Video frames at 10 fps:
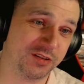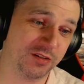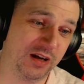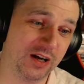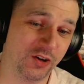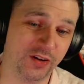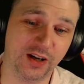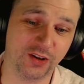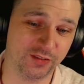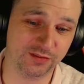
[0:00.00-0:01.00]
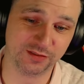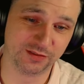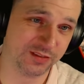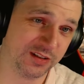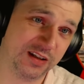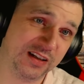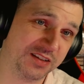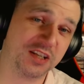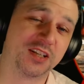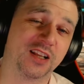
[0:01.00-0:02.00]
Hang on, hang on.
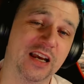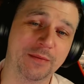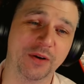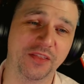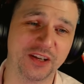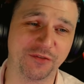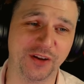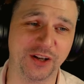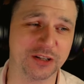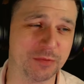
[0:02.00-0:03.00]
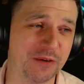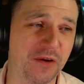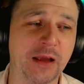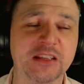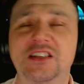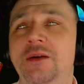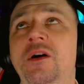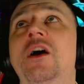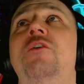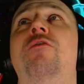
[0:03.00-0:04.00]
Disclaimer: This video is made for Ed Sim.
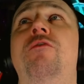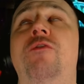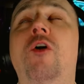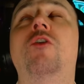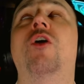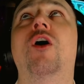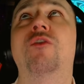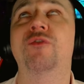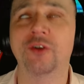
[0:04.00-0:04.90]
Fuck off.